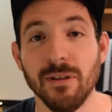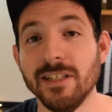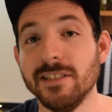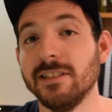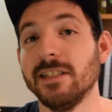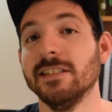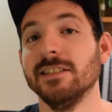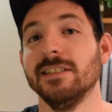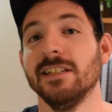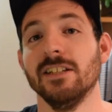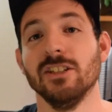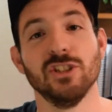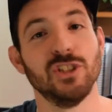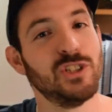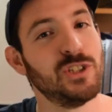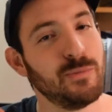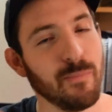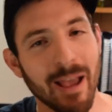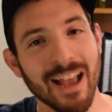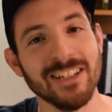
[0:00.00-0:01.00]
please consider
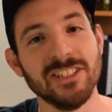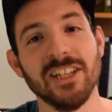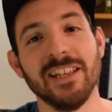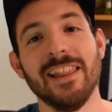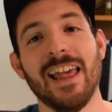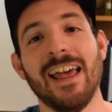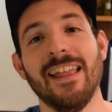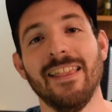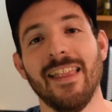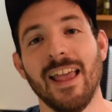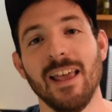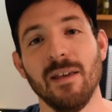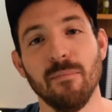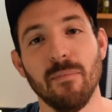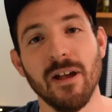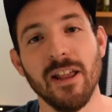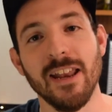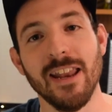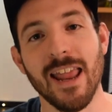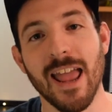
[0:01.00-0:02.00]
smashing that like
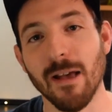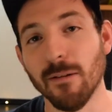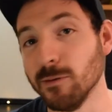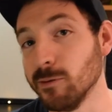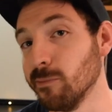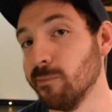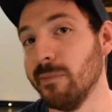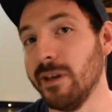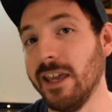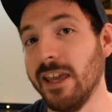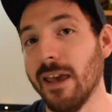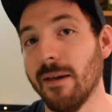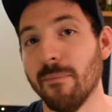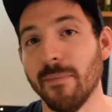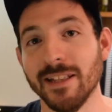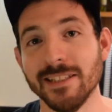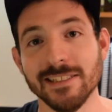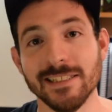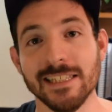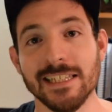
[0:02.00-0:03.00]
button. It helps me
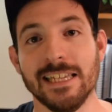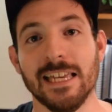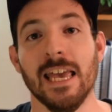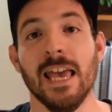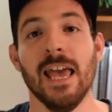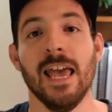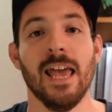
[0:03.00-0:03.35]
immensely.